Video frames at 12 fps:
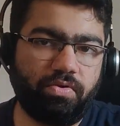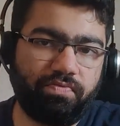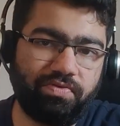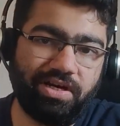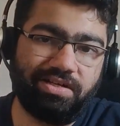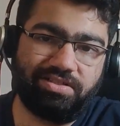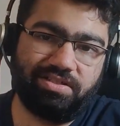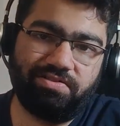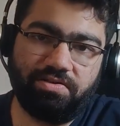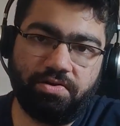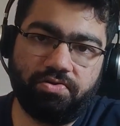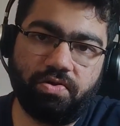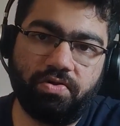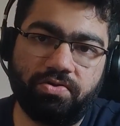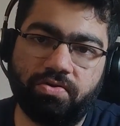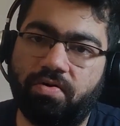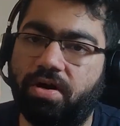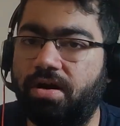of Elasticsearch
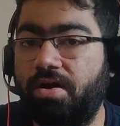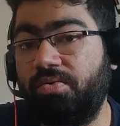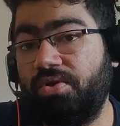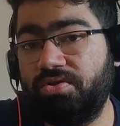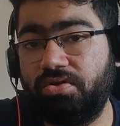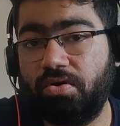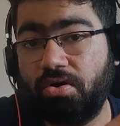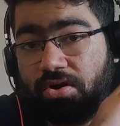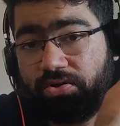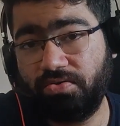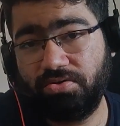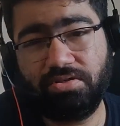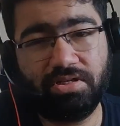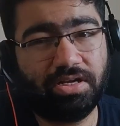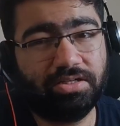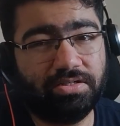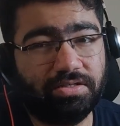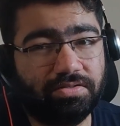also and how Discord uses
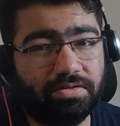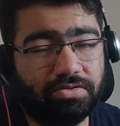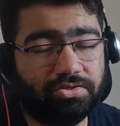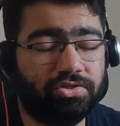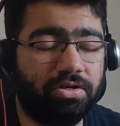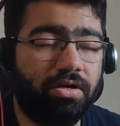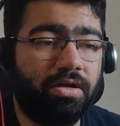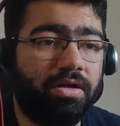Elasticsearch.